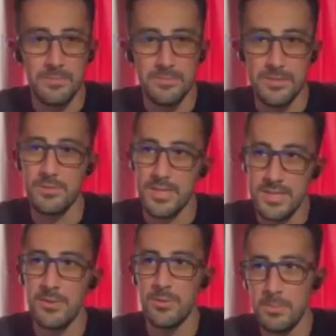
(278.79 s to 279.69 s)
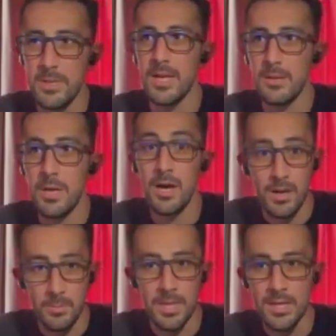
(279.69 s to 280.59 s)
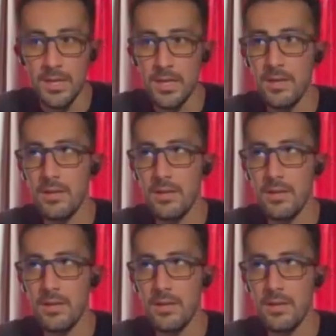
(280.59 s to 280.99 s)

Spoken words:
So that's how it became a hobby.